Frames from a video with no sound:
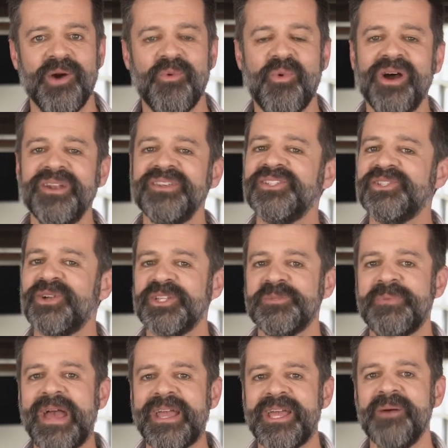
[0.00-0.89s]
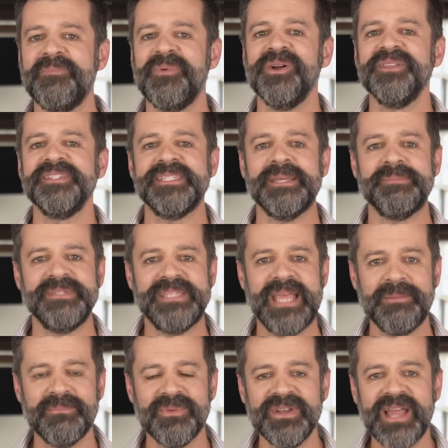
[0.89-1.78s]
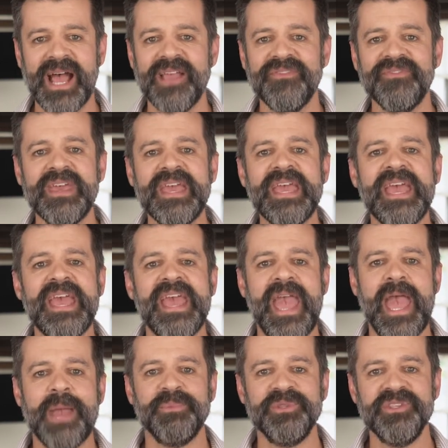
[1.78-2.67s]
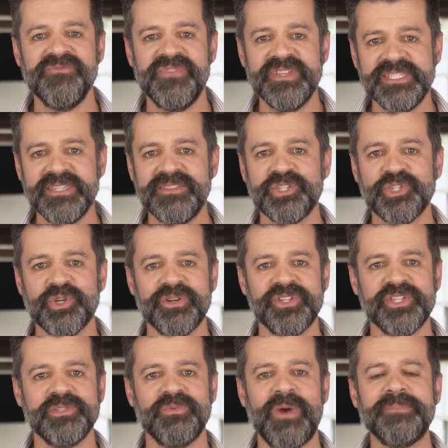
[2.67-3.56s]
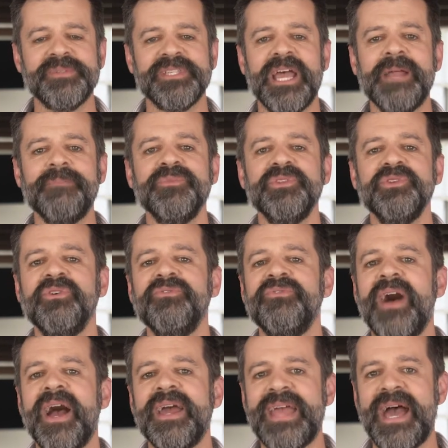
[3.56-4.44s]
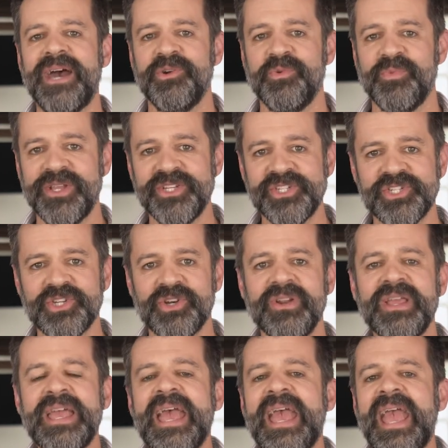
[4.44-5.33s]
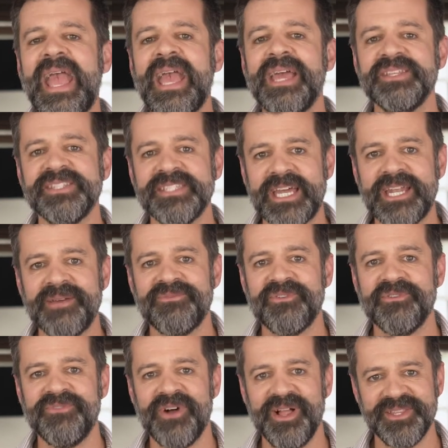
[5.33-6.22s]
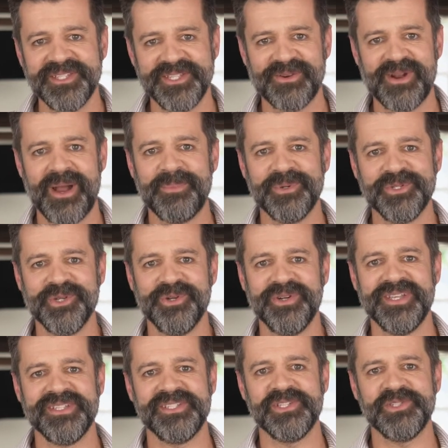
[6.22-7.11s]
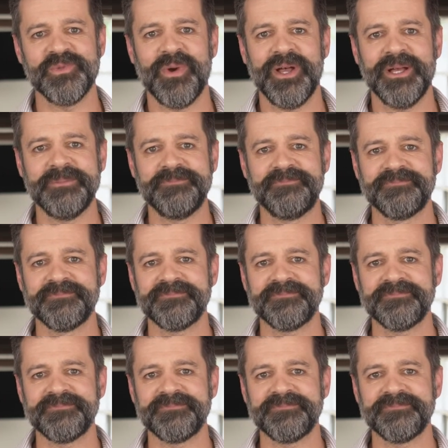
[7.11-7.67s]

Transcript: Awana starts back up on September 9th, and when you visit the church's website, you'll find how to register and to sign up for volunteer opportunities as well.